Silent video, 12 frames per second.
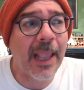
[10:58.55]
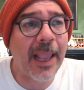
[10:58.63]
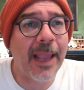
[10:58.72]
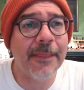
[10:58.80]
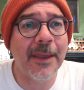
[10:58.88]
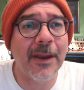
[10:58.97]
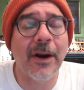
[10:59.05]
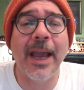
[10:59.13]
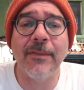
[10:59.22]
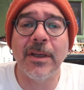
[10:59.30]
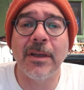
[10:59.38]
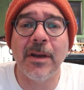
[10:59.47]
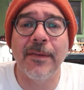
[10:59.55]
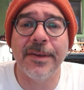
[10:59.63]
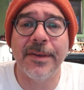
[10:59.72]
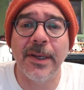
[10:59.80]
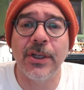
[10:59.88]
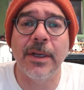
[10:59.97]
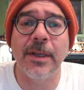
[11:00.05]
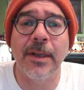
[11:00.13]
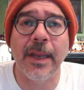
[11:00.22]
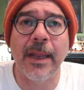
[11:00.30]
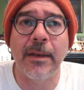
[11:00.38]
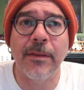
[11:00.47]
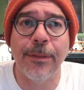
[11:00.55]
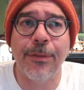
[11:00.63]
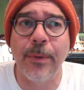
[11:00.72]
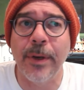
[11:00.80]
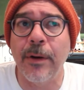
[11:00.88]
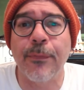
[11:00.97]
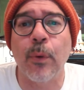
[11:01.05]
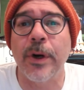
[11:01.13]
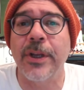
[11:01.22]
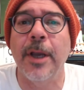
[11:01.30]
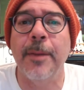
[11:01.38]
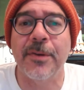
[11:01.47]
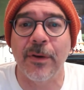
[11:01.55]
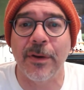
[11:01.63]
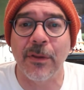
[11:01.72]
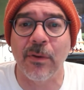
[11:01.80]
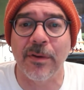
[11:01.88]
And they're having a conversation, and, and three or four times during the course